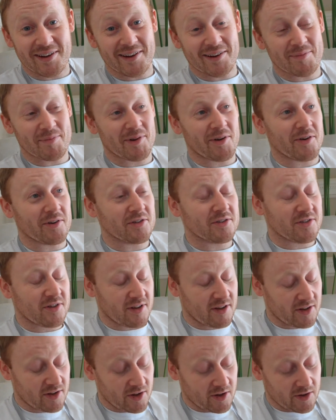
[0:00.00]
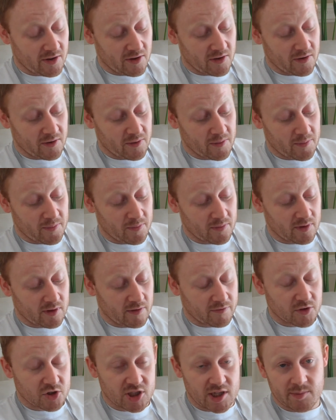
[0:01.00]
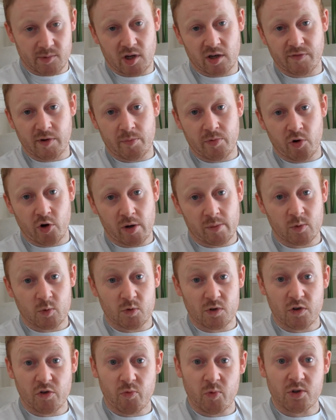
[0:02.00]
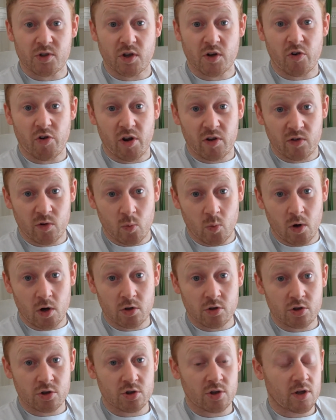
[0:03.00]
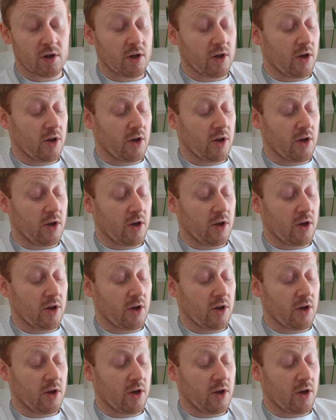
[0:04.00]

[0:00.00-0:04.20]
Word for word: I had to be honest. Um, you have the Jamie Oliver programs, which, which are great to watch.